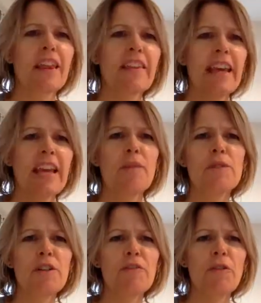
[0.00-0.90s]
thing they come
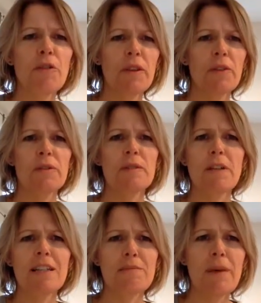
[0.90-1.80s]
to you for, whether
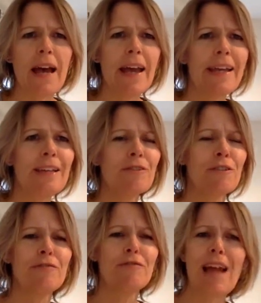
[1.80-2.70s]
it's pain or
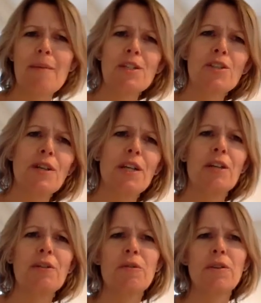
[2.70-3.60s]

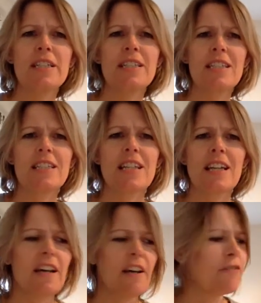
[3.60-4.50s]
inflammatory, or is it
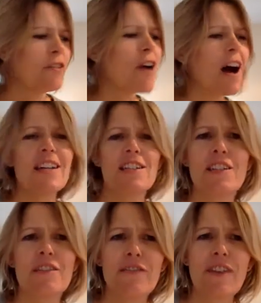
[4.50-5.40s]
a variety
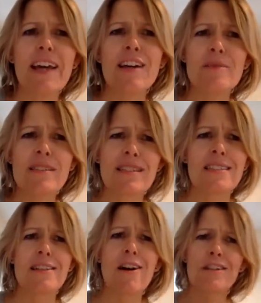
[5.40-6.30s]
of ailments? Is
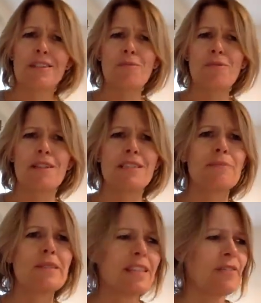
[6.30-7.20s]
it hard to put a
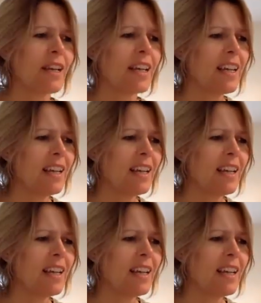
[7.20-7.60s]
specific?